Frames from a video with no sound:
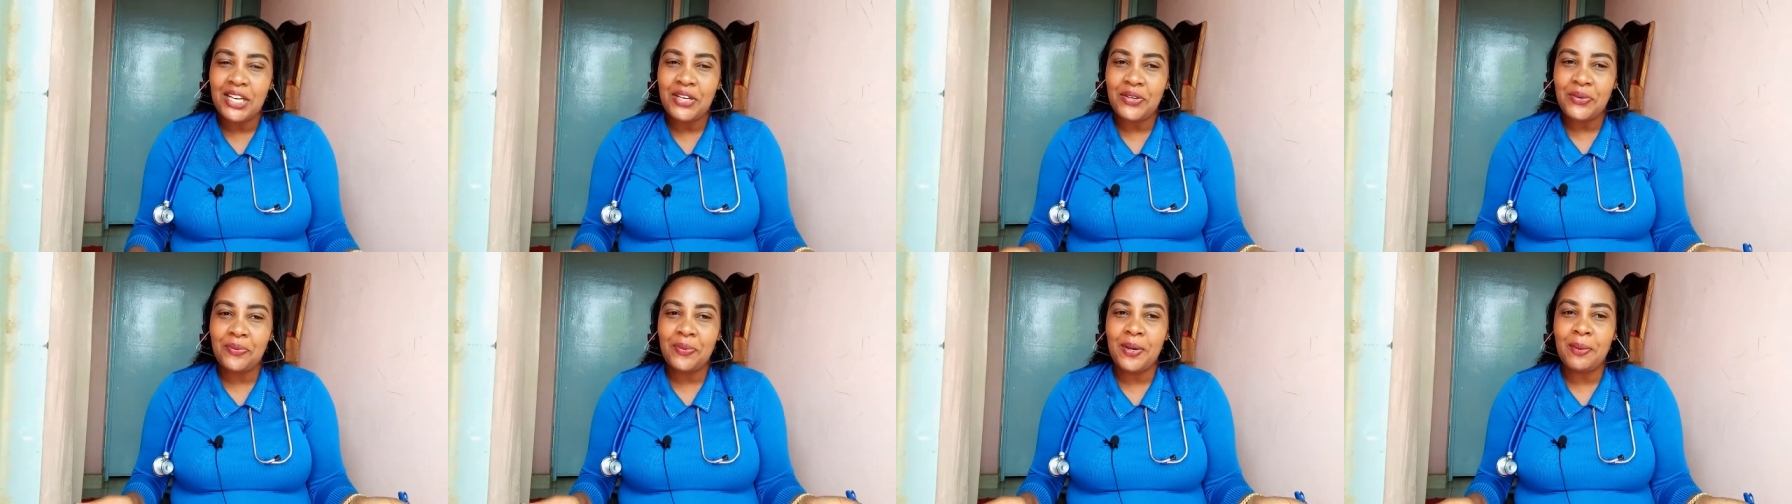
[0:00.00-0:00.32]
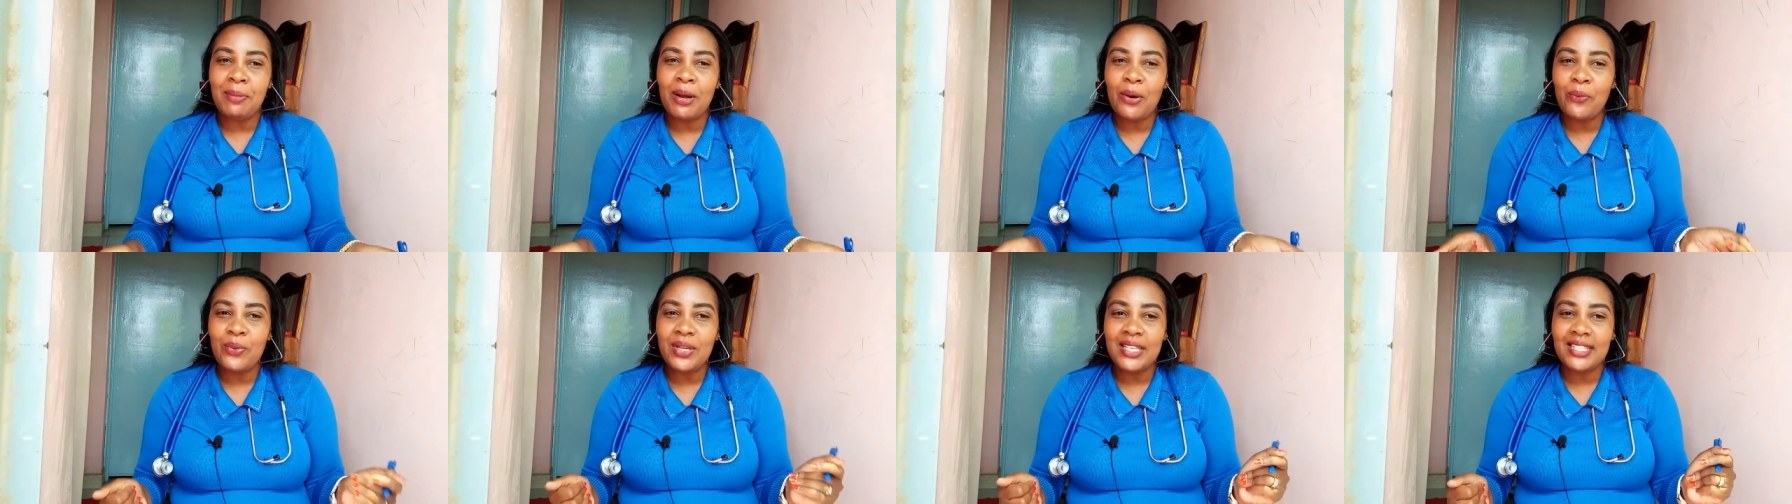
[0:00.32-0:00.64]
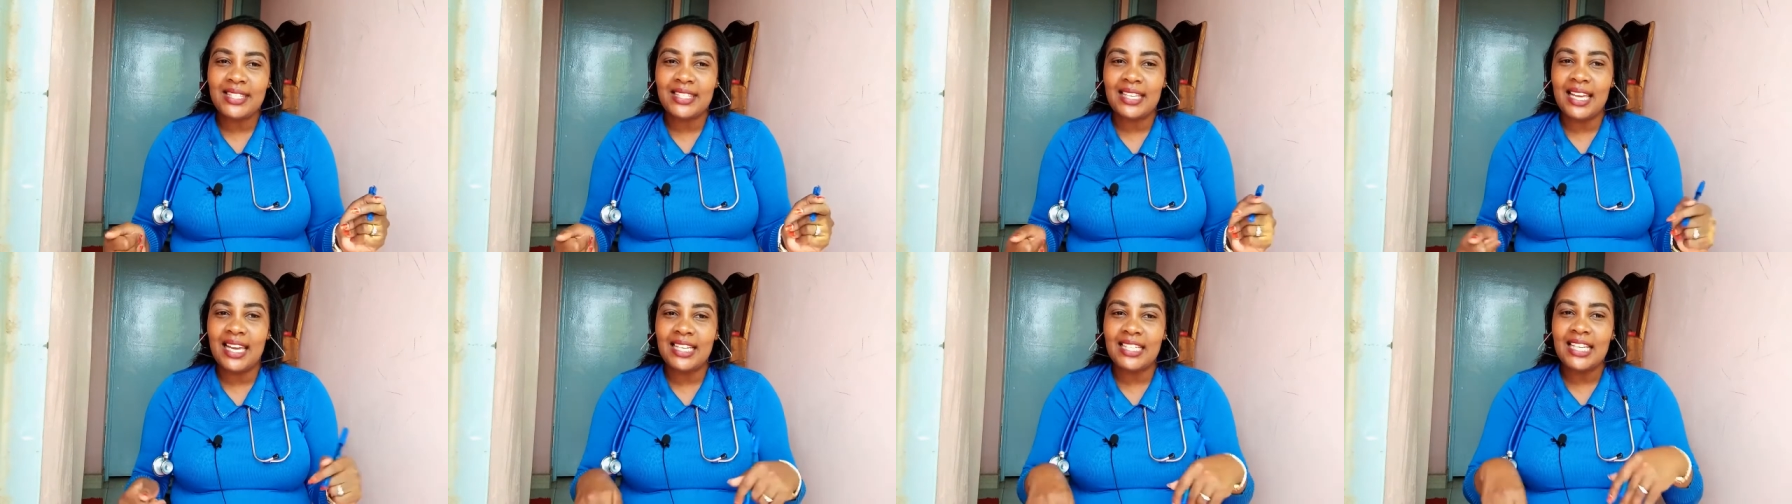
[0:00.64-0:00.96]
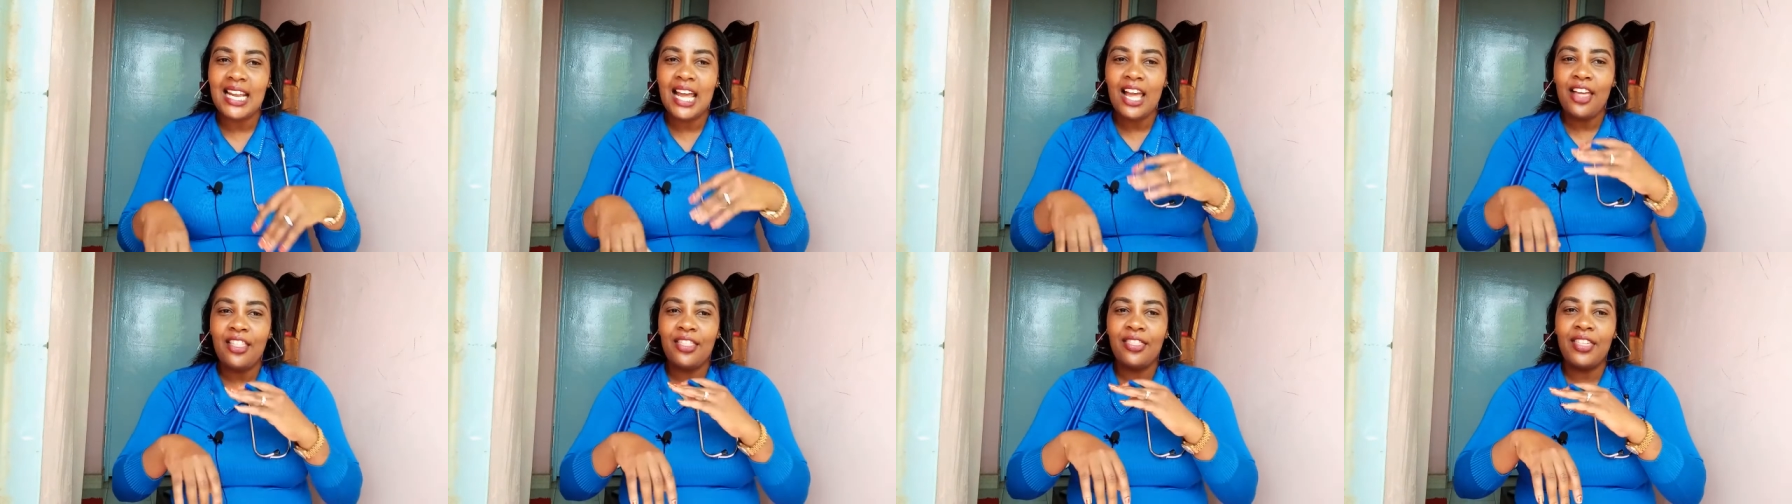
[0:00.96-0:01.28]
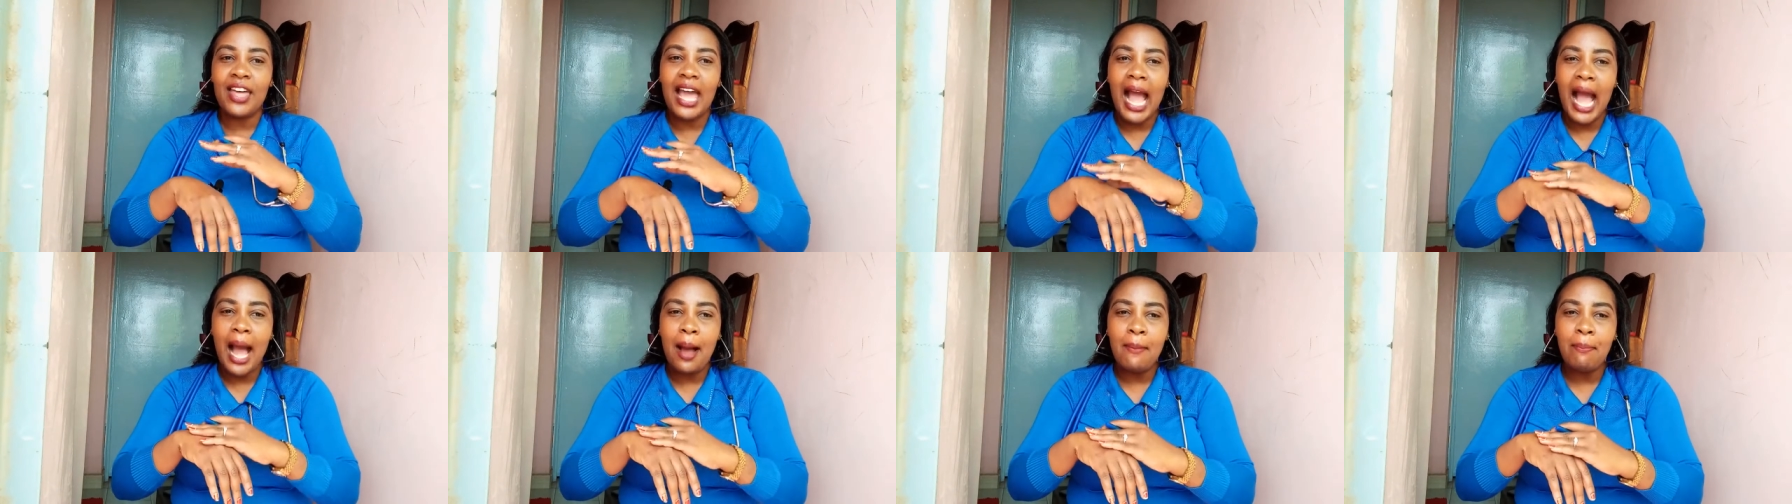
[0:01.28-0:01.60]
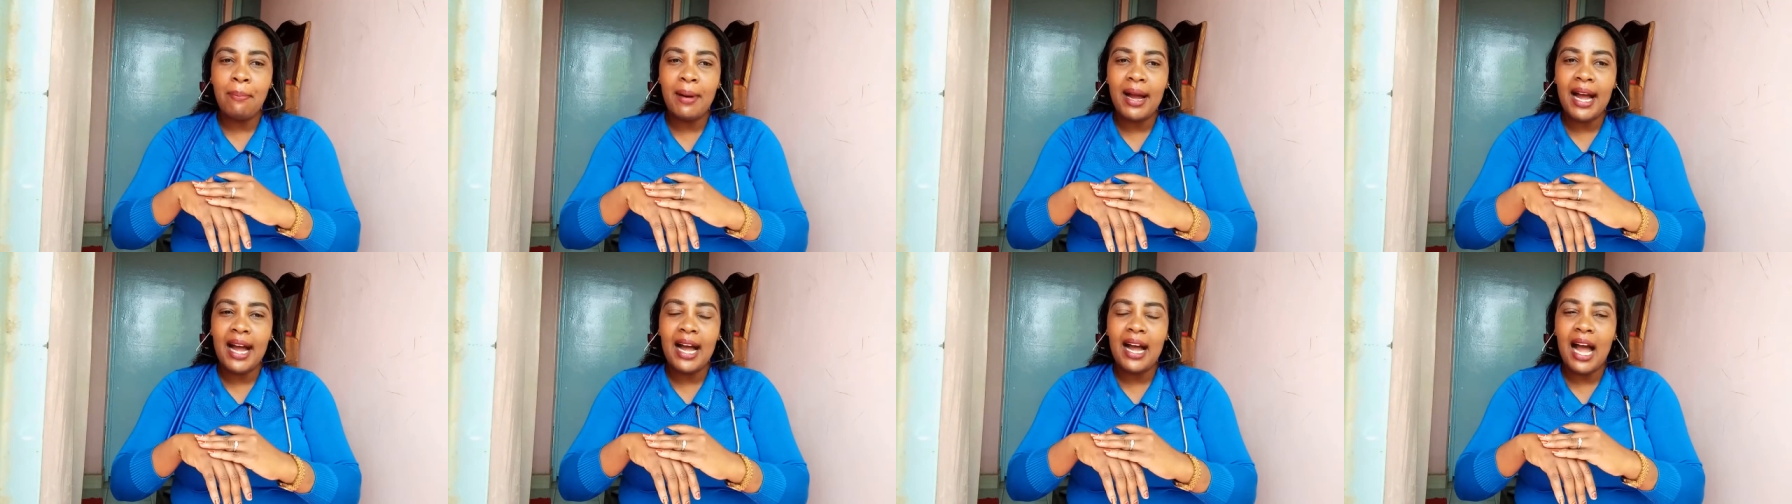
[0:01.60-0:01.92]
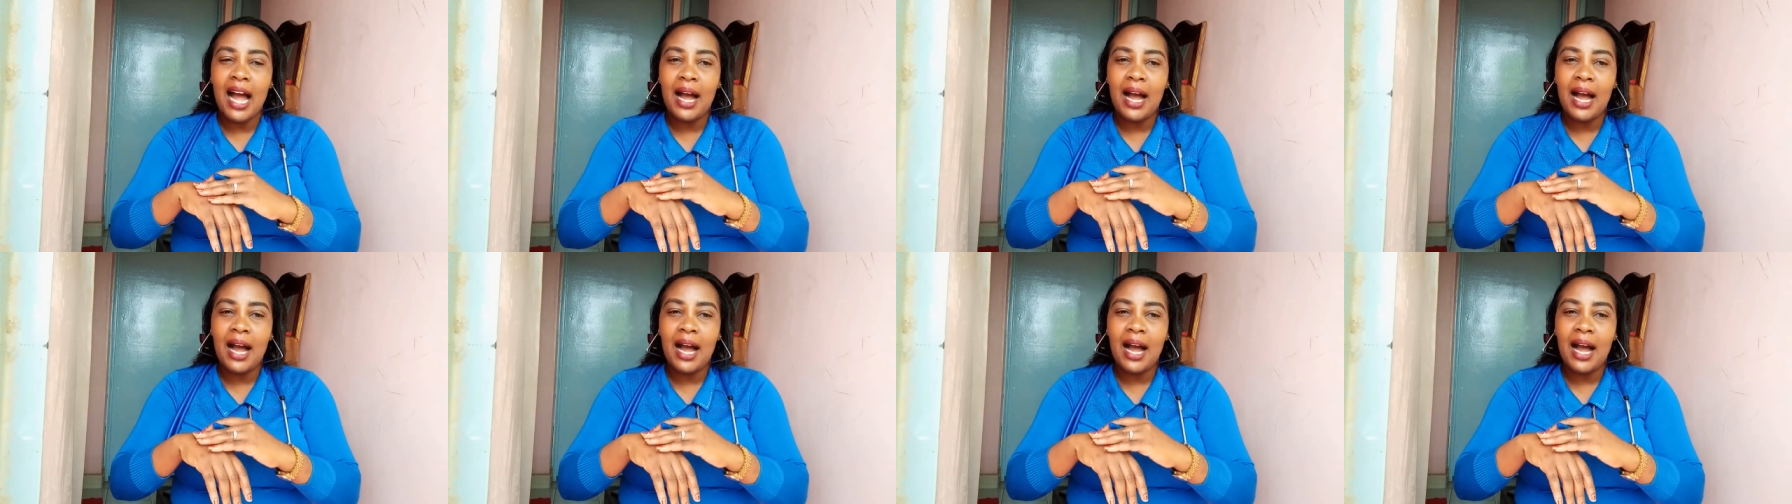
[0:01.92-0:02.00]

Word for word: Remember we said the upper,